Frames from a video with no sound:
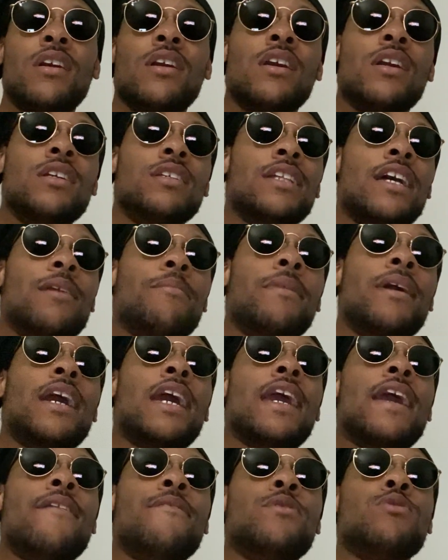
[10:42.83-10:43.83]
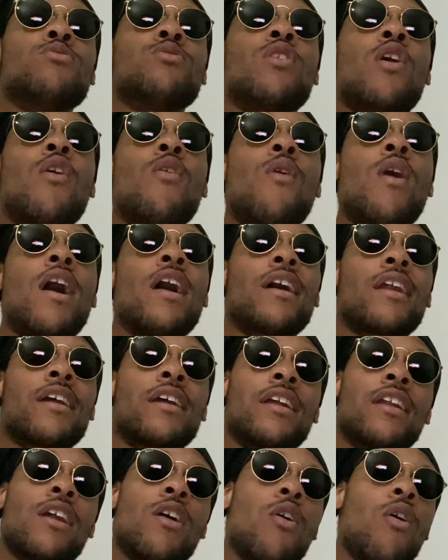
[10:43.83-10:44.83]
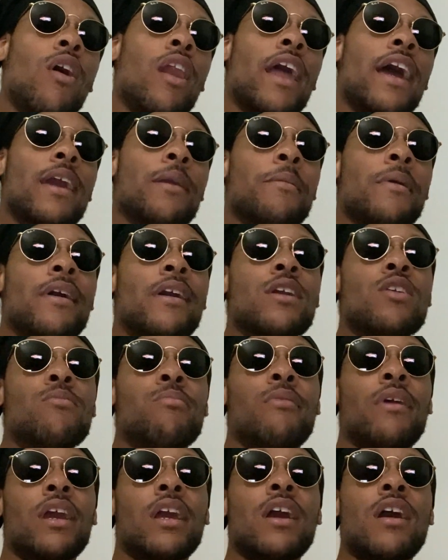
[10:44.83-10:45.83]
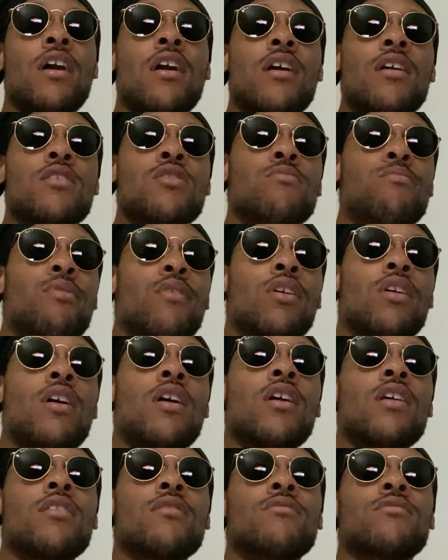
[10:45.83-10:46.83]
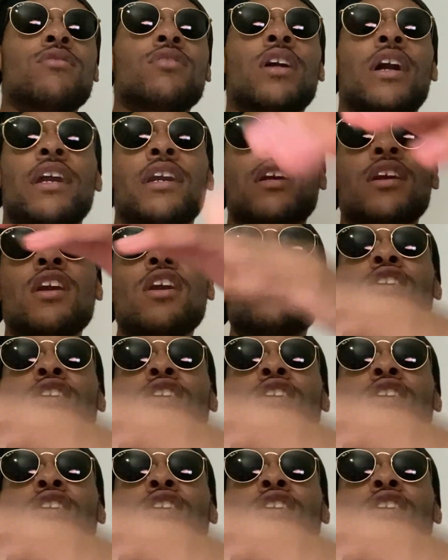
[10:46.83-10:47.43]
It's like, man, if you cold-hearted and all that, man, you break your heart, you broke heart, like,